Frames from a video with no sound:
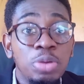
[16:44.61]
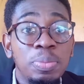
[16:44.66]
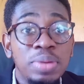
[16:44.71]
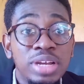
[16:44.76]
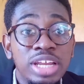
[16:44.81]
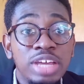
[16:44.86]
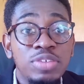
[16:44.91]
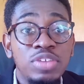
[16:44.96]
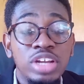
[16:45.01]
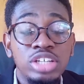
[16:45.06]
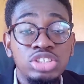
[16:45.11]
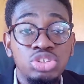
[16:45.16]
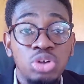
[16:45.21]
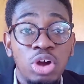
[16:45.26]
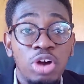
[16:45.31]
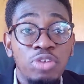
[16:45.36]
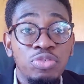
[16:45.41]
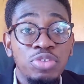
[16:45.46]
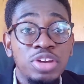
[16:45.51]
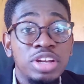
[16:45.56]
you believe that
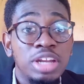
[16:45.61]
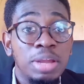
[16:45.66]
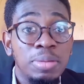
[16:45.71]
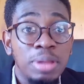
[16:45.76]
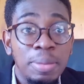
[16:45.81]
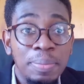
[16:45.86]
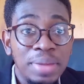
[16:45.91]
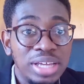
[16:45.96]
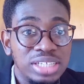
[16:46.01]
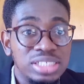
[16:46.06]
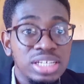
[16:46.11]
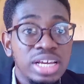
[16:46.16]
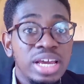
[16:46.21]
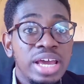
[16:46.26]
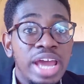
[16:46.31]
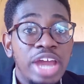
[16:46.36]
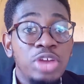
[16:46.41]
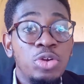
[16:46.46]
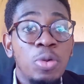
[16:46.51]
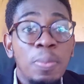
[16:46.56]
you're offering them the best,
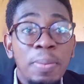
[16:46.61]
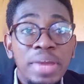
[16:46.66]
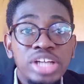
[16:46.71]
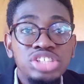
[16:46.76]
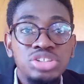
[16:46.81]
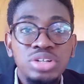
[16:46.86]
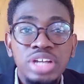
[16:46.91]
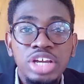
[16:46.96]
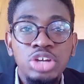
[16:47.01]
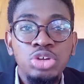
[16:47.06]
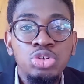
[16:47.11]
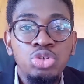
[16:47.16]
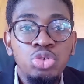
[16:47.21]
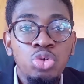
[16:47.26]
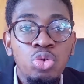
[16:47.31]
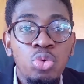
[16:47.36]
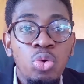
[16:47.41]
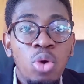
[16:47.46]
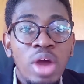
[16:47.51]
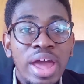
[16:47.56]
and you make sure that
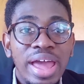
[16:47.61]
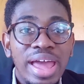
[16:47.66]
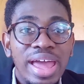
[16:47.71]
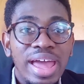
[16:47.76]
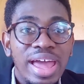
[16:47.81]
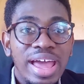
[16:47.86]
you do